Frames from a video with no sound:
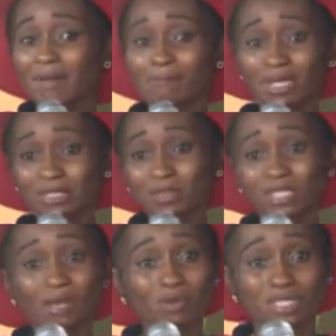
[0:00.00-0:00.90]
My
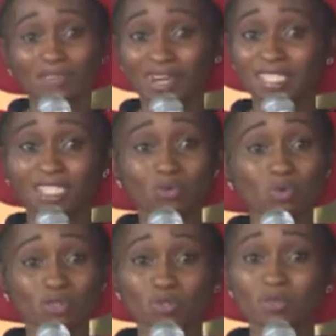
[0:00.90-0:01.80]
daughter was crying. She
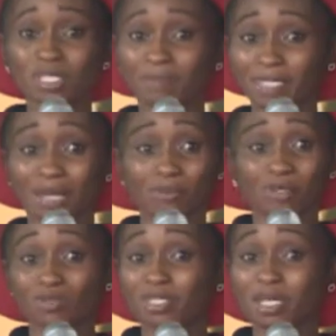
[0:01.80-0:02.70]
wants to eat, but I
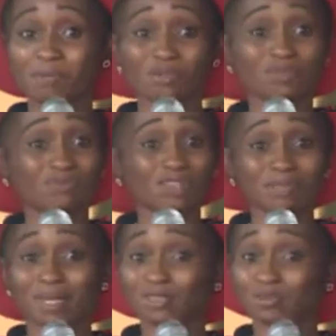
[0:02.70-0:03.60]
was unable to
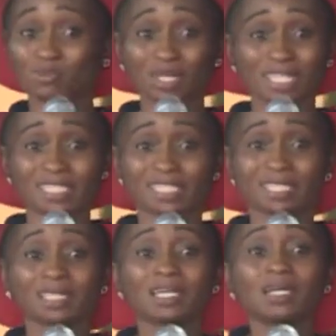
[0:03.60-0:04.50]
raise my hand to do
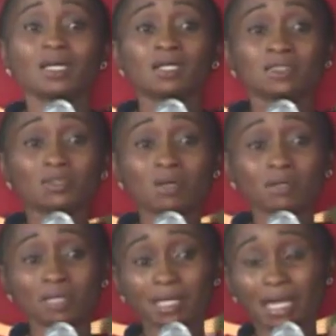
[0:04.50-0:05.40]
anything.
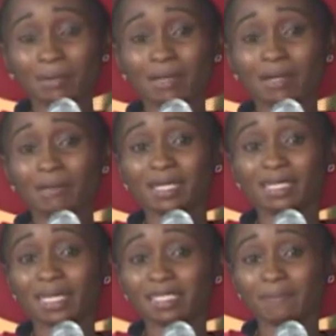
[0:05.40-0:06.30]
So the
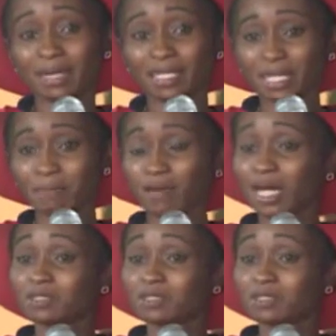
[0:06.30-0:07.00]
cameraman here is my neighbor.